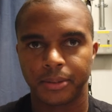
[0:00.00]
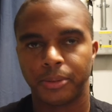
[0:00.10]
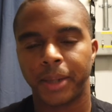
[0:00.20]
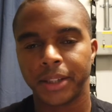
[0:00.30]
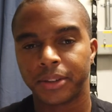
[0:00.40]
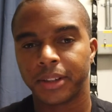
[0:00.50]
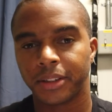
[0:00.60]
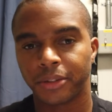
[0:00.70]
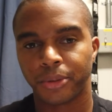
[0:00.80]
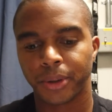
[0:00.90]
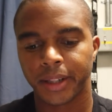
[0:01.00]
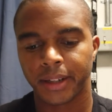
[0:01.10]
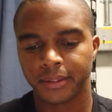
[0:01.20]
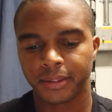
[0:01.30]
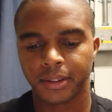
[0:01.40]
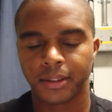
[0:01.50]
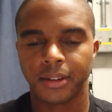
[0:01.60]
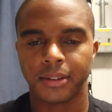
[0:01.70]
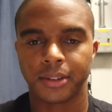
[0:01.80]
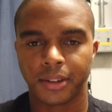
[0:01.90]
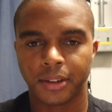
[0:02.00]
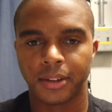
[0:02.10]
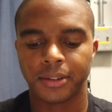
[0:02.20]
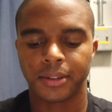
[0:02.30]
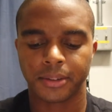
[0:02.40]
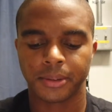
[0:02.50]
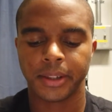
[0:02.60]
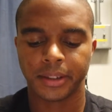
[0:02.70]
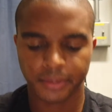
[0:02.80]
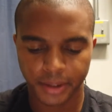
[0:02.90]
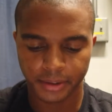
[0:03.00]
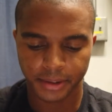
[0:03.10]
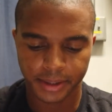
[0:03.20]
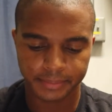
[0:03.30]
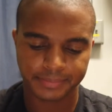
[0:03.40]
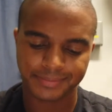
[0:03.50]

Well, my truck has a 4000 stall Circle D converter in it.